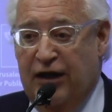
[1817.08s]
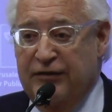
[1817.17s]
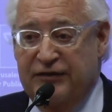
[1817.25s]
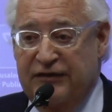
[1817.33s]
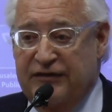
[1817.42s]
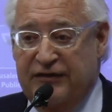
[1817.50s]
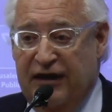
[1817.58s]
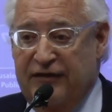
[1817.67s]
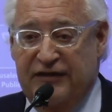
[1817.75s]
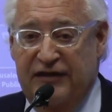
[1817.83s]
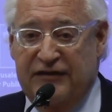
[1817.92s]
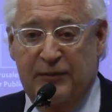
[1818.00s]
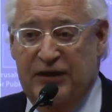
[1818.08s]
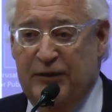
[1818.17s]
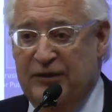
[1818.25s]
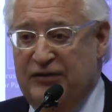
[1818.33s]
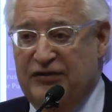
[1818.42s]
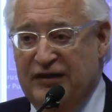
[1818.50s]
I'll say
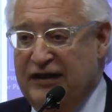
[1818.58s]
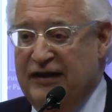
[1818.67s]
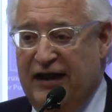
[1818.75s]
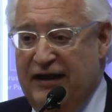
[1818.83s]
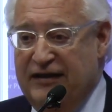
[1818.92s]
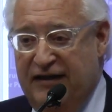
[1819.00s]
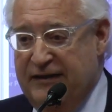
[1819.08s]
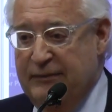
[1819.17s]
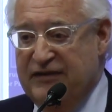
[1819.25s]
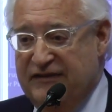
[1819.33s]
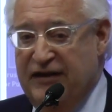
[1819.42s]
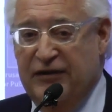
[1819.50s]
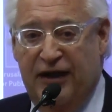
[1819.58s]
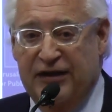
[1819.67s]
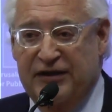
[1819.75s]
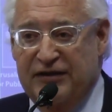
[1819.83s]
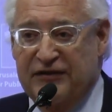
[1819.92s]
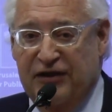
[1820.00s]
something which I seem to
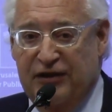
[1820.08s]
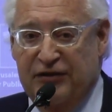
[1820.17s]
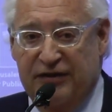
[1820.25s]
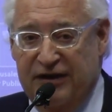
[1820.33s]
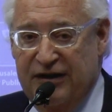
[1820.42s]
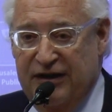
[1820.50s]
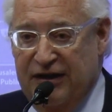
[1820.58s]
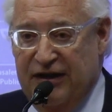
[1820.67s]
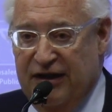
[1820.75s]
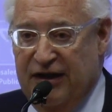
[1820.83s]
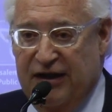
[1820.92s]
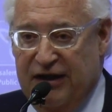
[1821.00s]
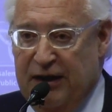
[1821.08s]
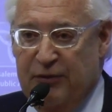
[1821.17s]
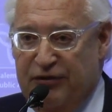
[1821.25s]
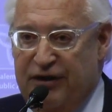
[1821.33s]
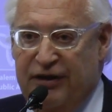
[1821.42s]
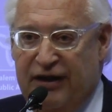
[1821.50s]
say a lot in this country,
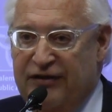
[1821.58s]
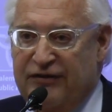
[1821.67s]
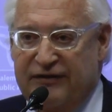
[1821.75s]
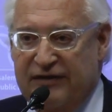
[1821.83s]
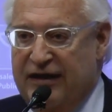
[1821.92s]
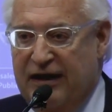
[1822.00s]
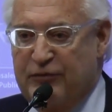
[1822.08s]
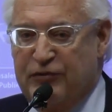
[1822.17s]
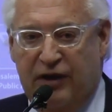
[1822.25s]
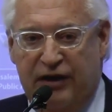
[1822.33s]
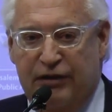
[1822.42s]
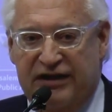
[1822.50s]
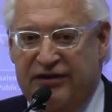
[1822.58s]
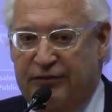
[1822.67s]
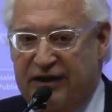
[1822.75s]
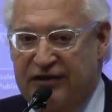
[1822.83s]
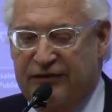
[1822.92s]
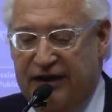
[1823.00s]
and I'm sure you guys, I'm sure I
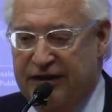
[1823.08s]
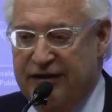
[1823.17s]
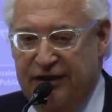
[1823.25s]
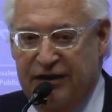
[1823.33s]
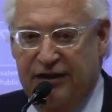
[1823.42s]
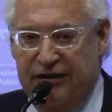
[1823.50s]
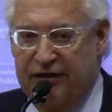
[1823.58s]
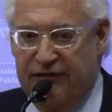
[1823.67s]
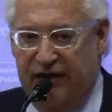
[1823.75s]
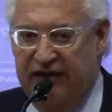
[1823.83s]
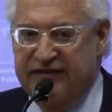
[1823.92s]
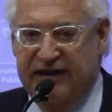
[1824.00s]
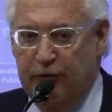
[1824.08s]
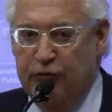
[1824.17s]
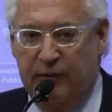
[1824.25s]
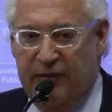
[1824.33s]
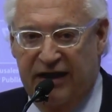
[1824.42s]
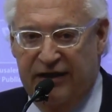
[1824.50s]
don't need to translate.
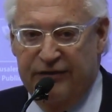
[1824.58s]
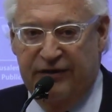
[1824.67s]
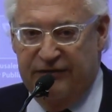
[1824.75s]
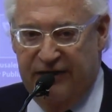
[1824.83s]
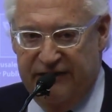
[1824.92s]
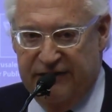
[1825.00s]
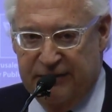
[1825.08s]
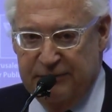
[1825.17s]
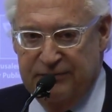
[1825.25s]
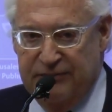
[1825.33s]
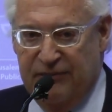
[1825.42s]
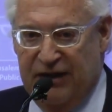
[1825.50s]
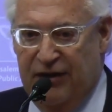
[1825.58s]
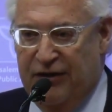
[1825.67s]
Tafasta maruba lo tafasta.